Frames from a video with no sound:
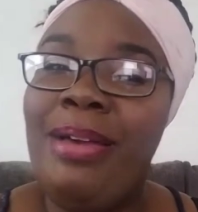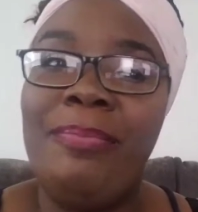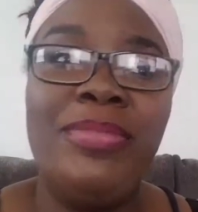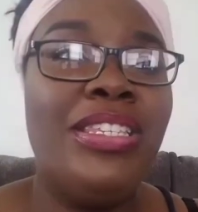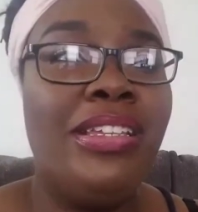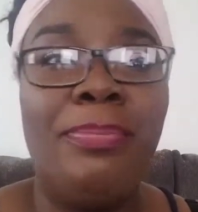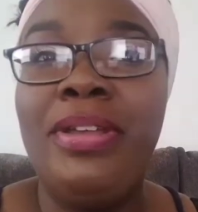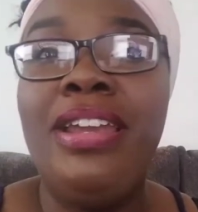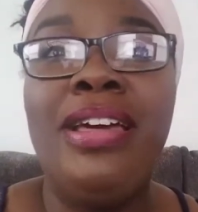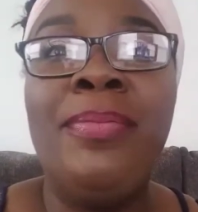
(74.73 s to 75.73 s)
I'm just gonna
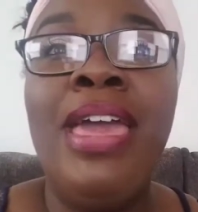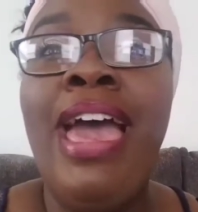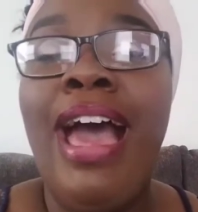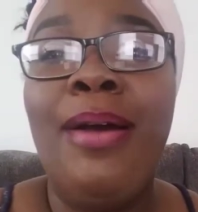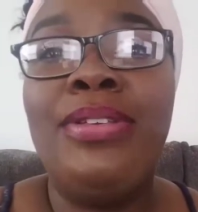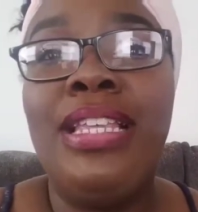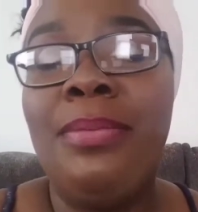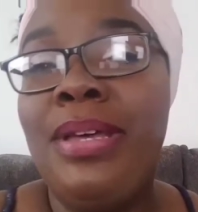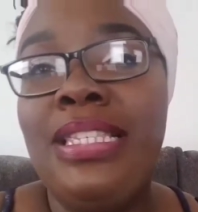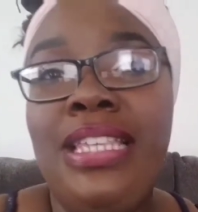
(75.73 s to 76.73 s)
put it up. I was
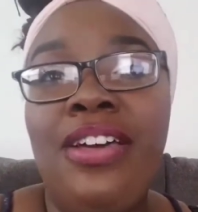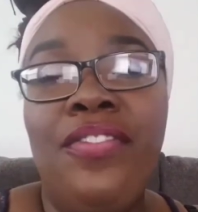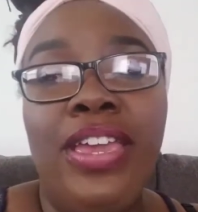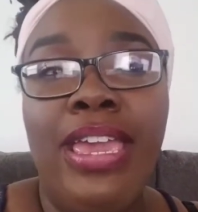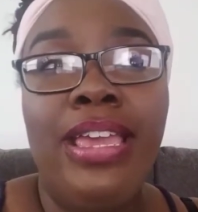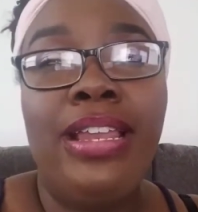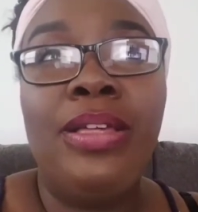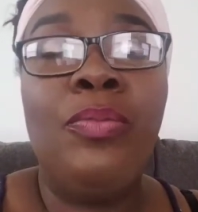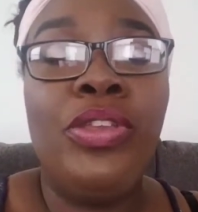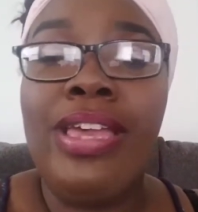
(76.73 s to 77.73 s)
telling myself,
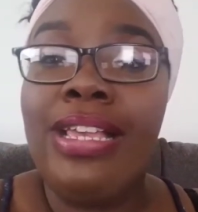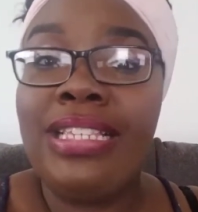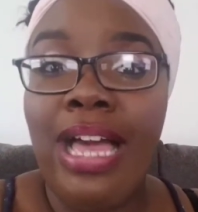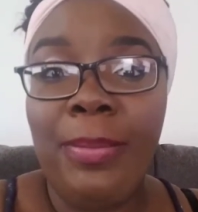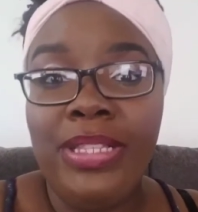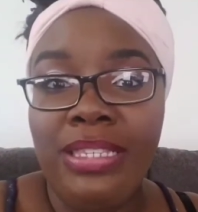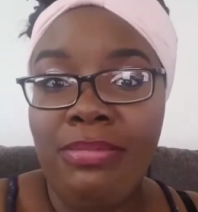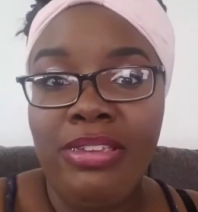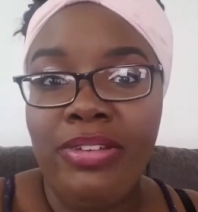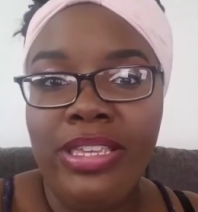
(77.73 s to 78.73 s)
and when you guys comment
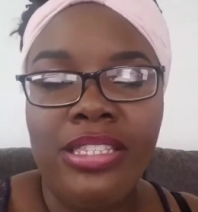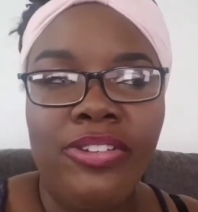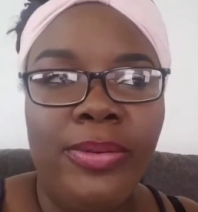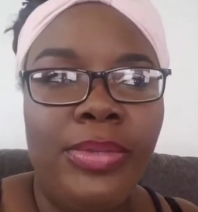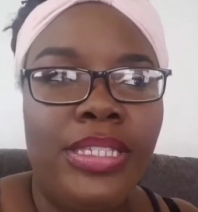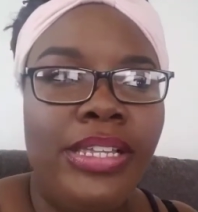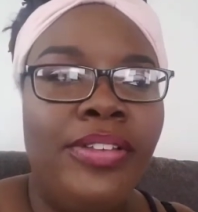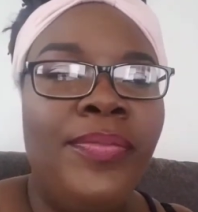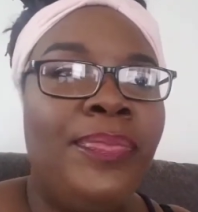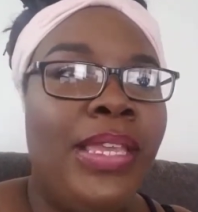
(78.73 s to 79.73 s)
to me on Instagram and
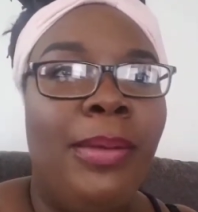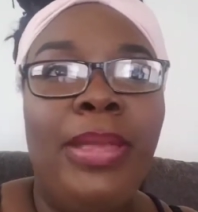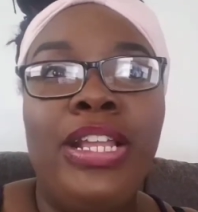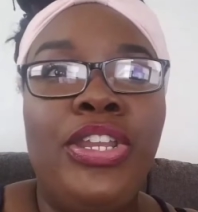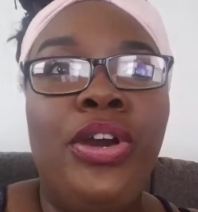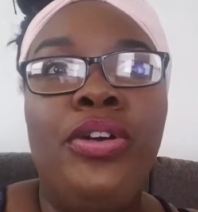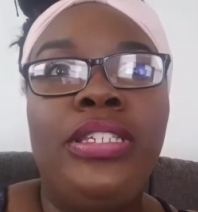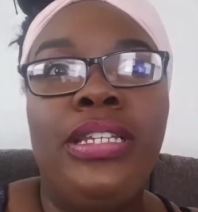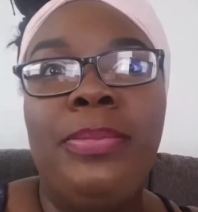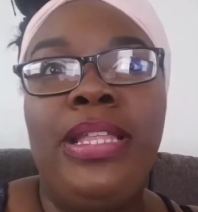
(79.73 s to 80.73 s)
stuff, I'm like, no,
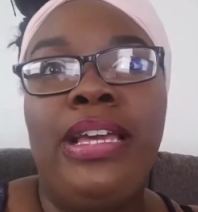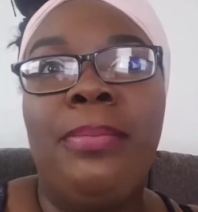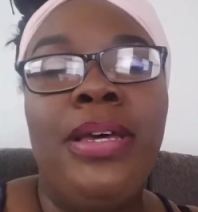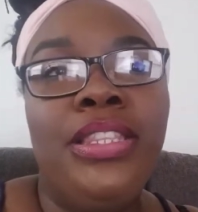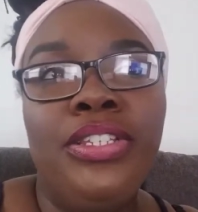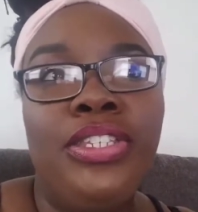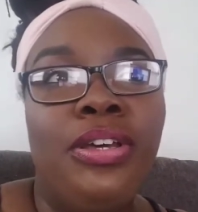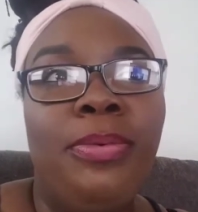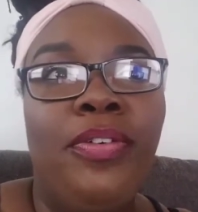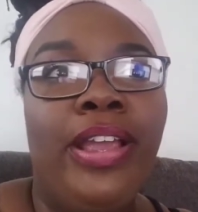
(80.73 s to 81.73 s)
it's gonna be like a month or
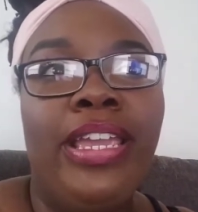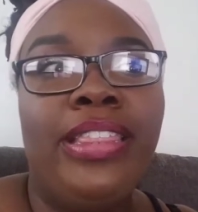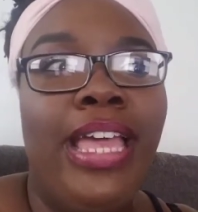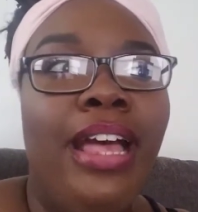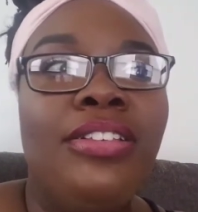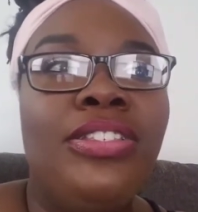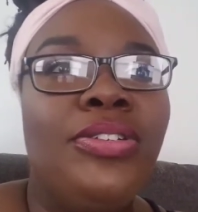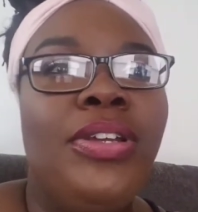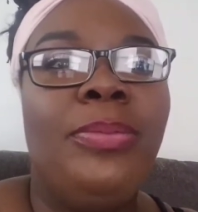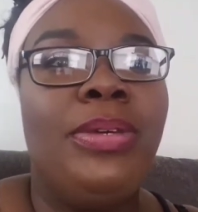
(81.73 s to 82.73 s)
so before I get the house
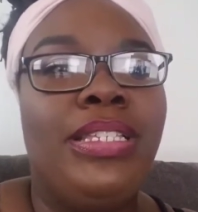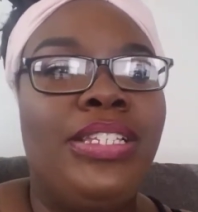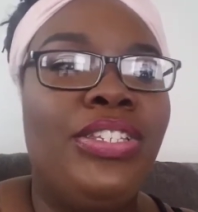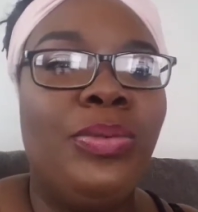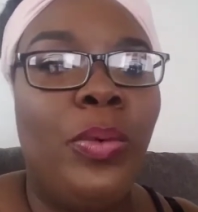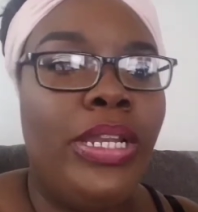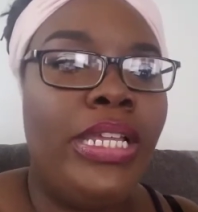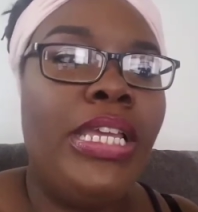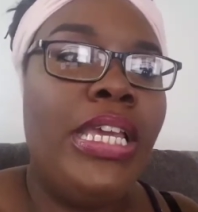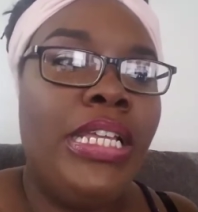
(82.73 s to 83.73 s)
tour up because I just want
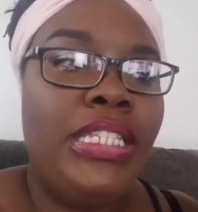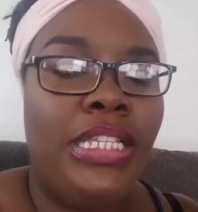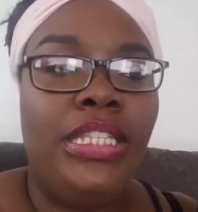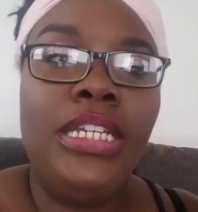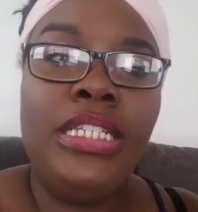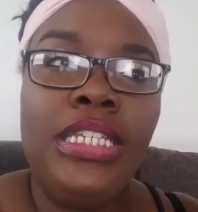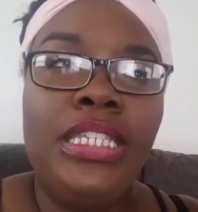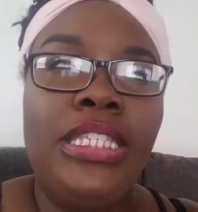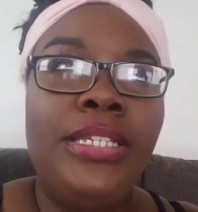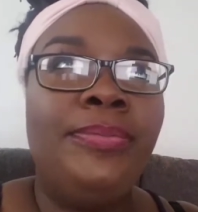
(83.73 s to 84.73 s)
it to look
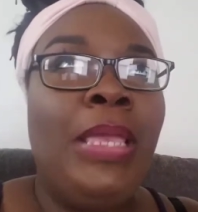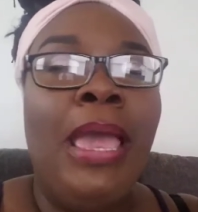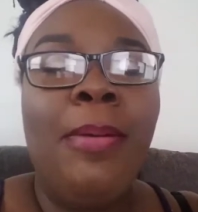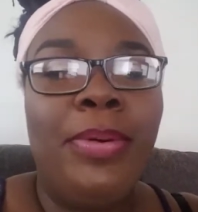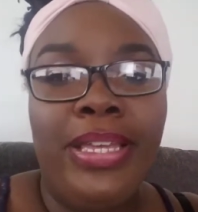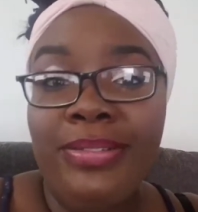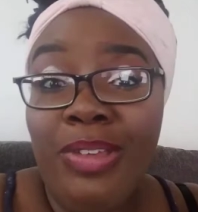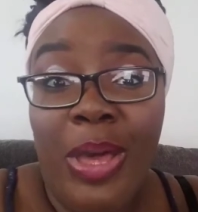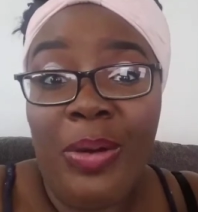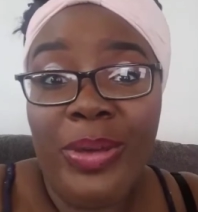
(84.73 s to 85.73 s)
decent.
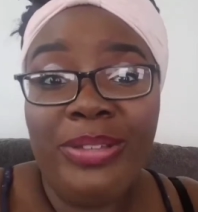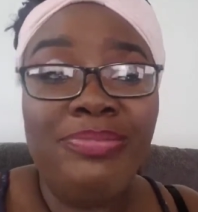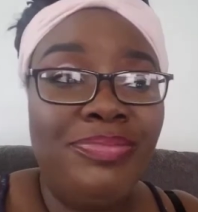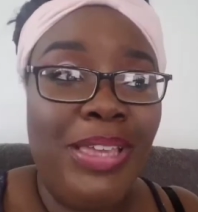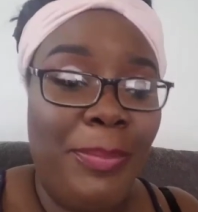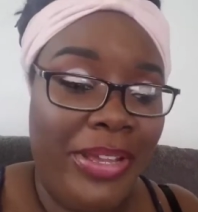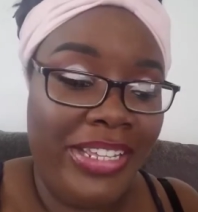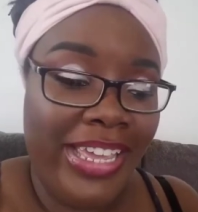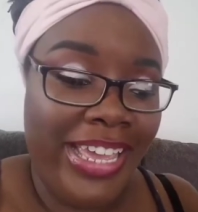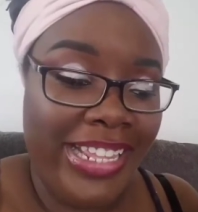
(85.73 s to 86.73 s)
But oh well, I'm
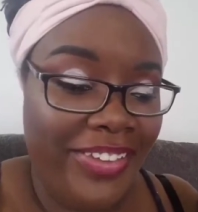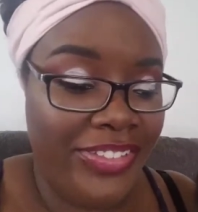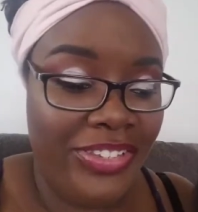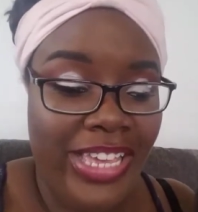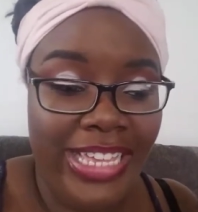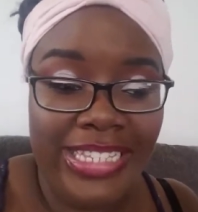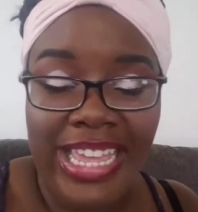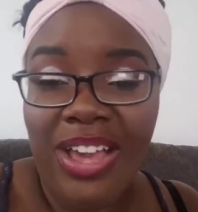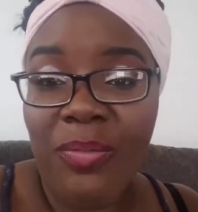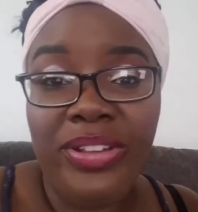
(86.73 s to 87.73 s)
gonna go ahead and give it to you guys
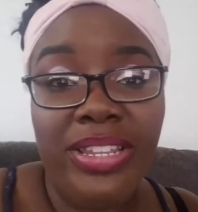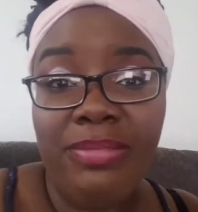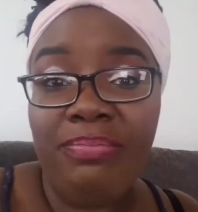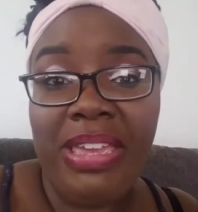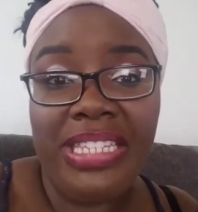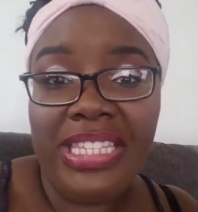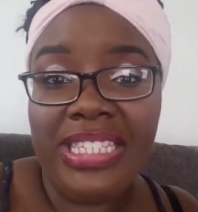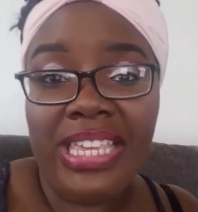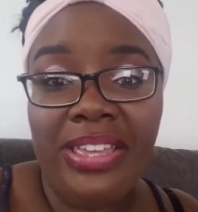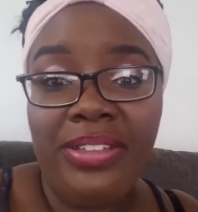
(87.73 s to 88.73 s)
now with it
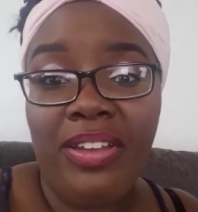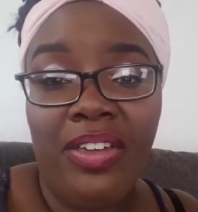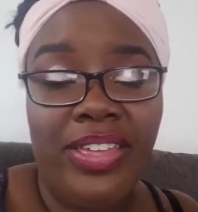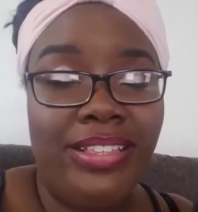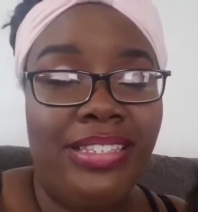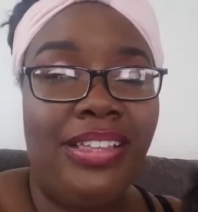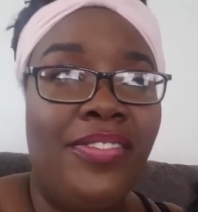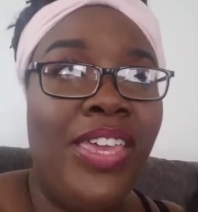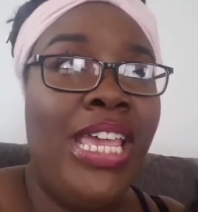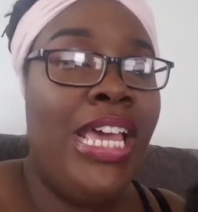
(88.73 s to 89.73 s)
messy as hell and all that
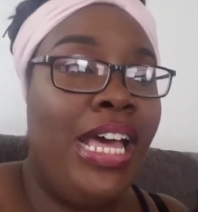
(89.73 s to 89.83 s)
stuff.